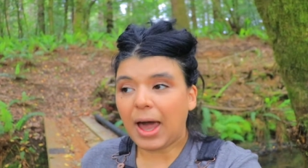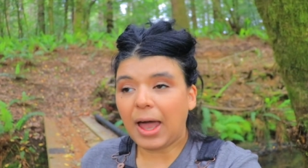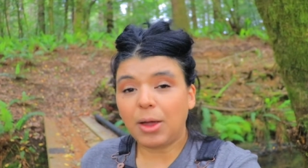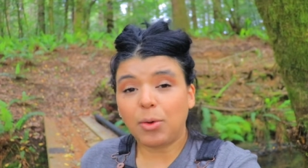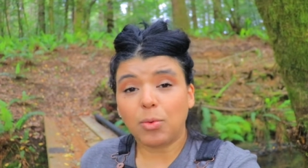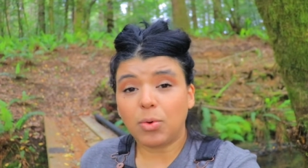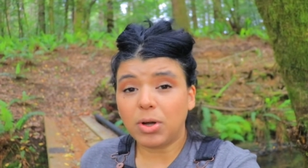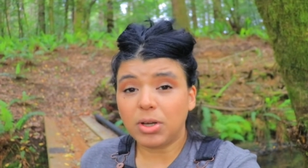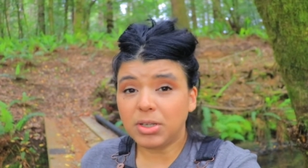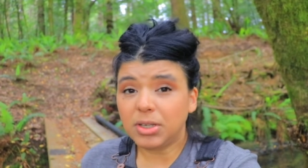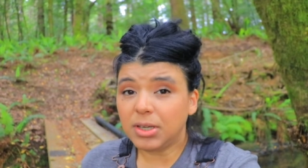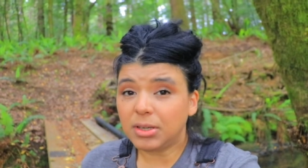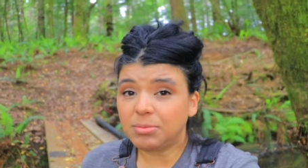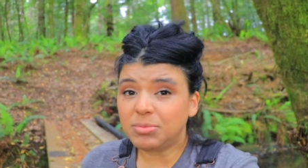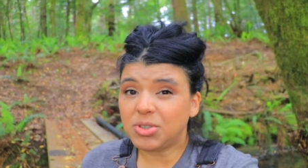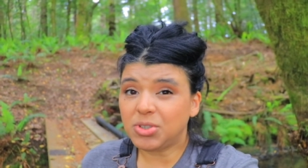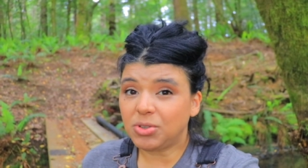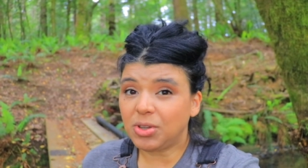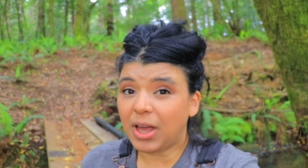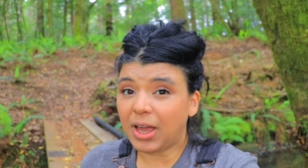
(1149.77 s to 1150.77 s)
I want
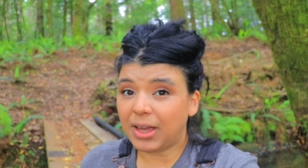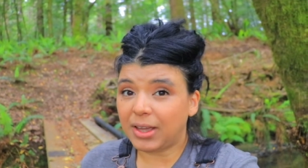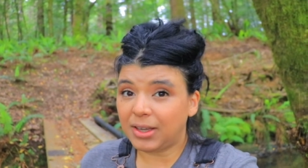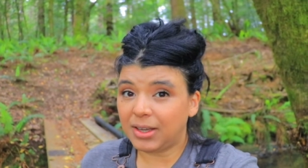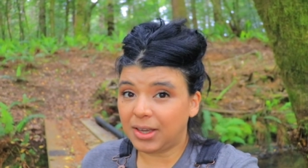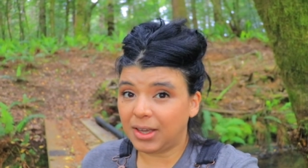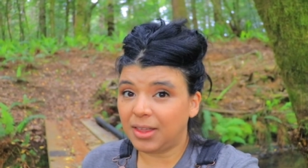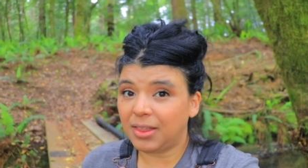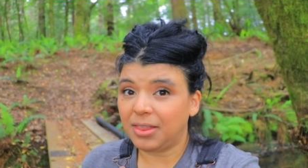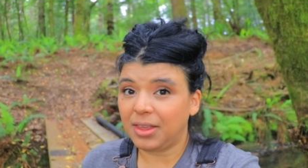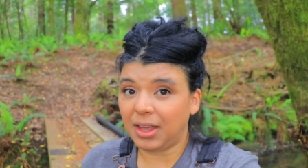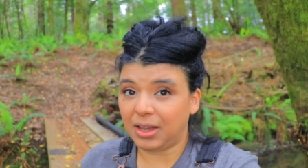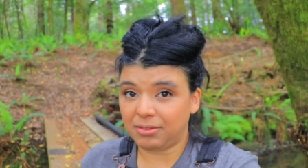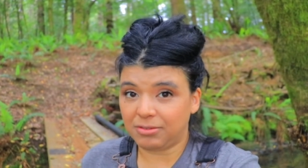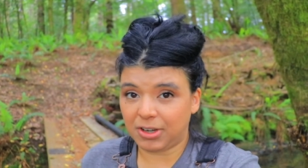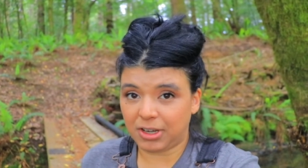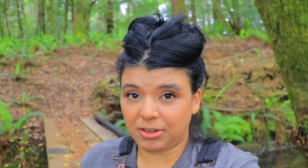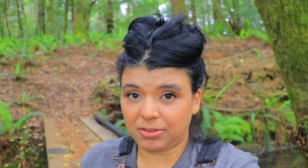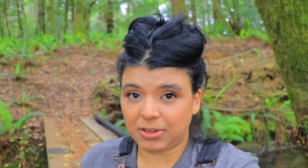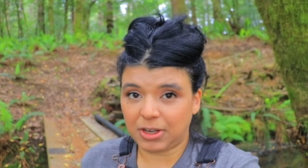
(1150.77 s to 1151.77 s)
him to like the
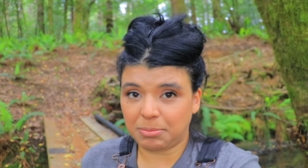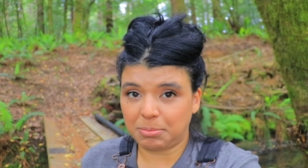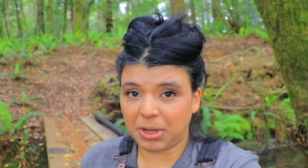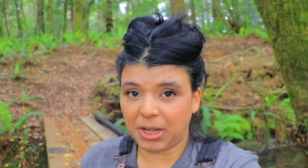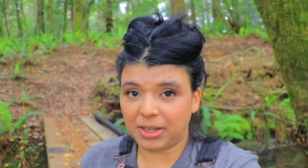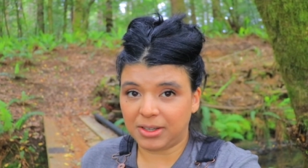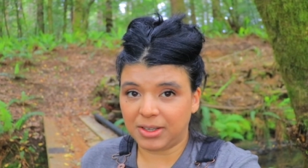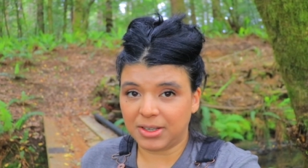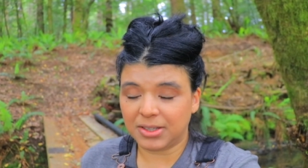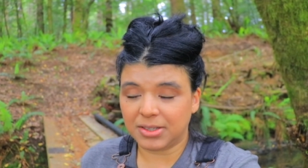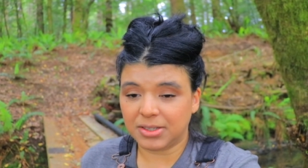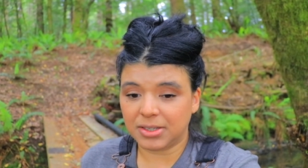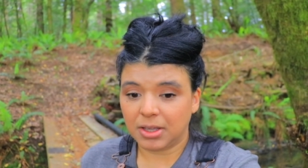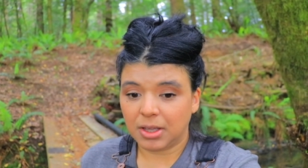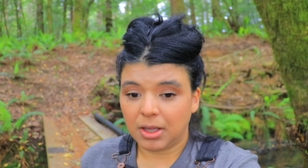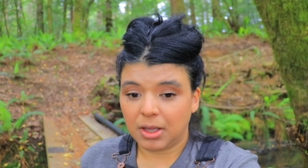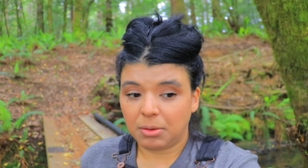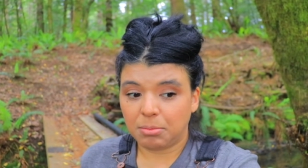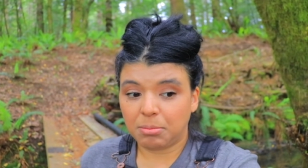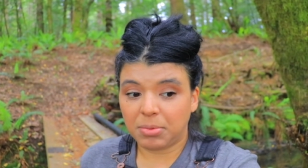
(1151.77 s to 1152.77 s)
alfalfa pellets,
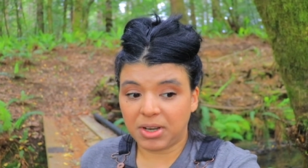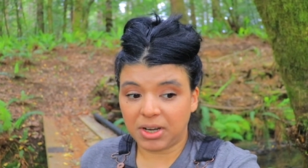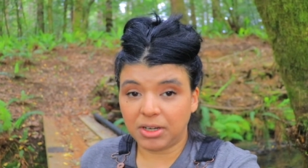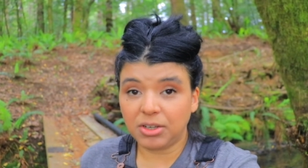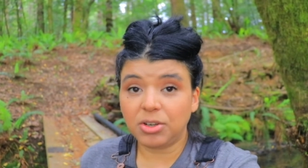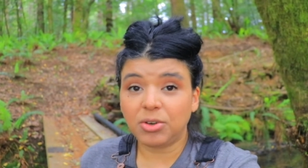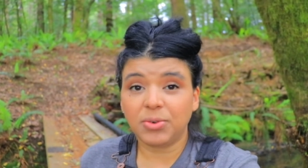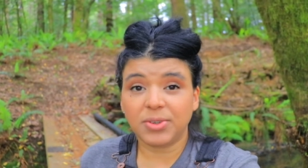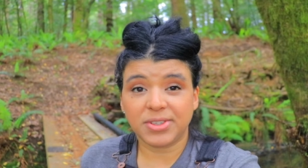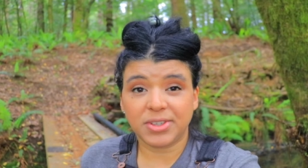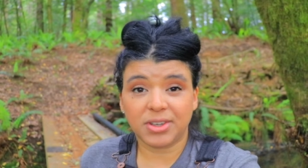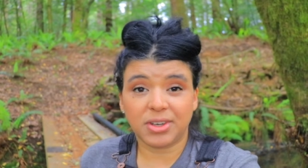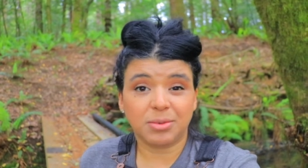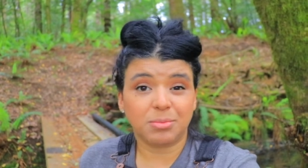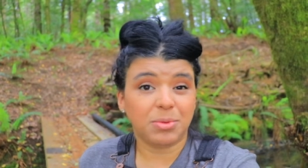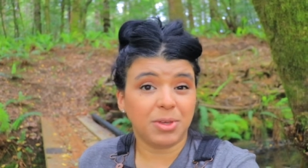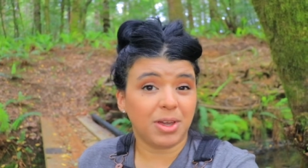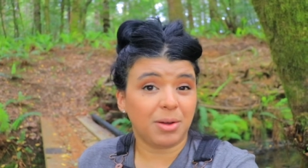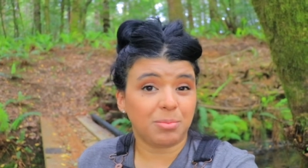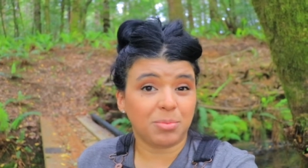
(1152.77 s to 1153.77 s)
but I know it's going
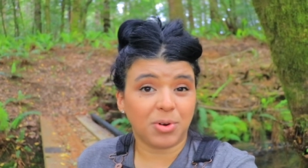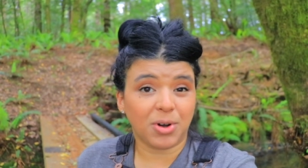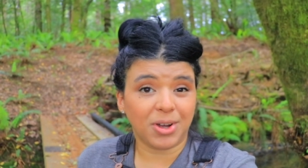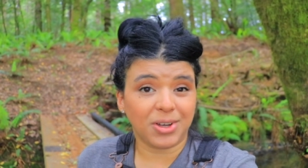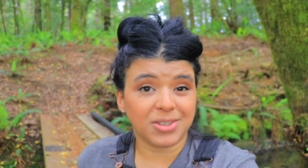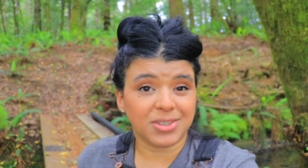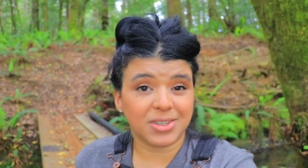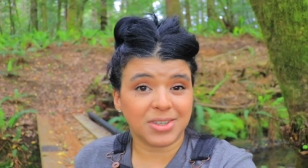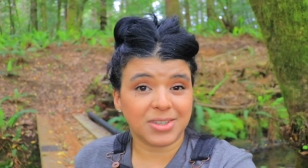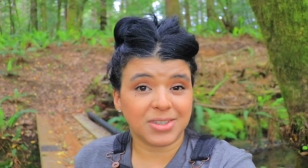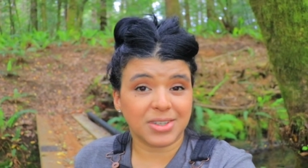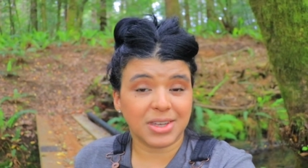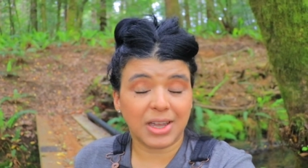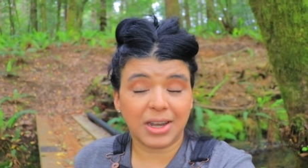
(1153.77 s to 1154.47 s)
to be a process.